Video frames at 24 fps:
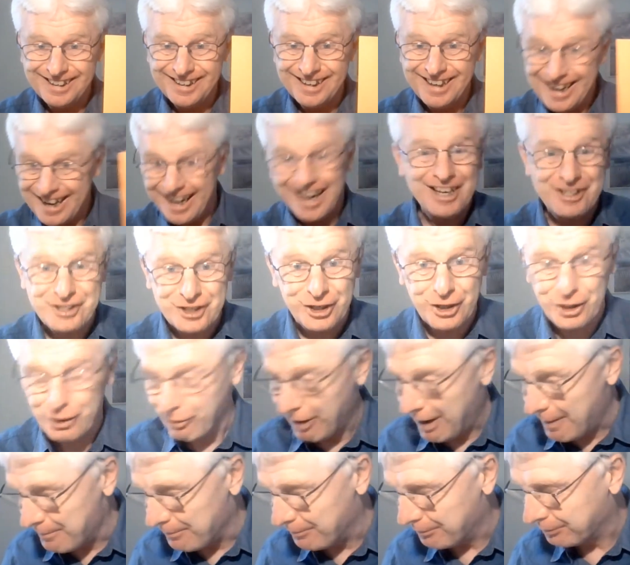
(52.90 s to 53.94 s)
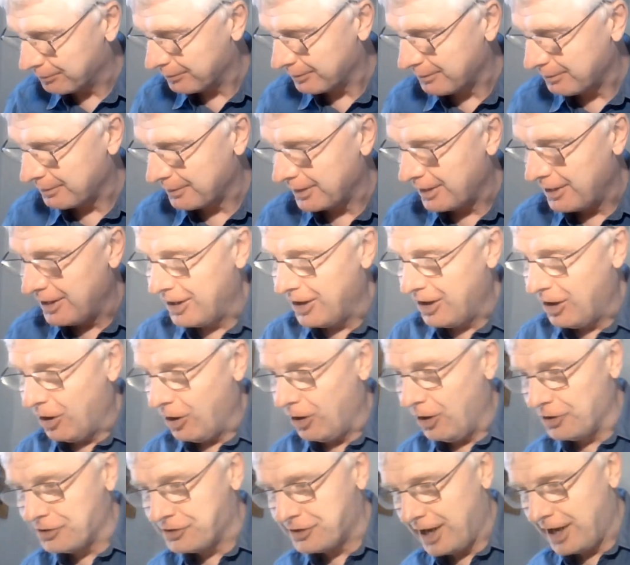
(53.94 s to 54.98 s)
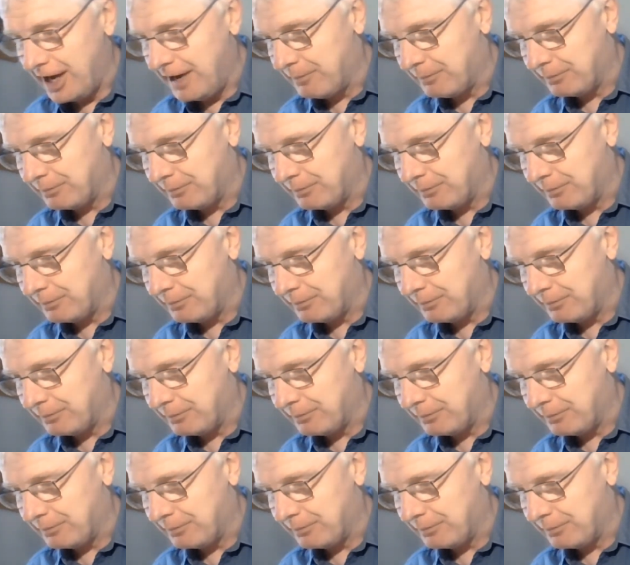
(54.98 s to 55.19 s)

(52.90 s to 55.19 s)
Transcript: Here's another one. Also,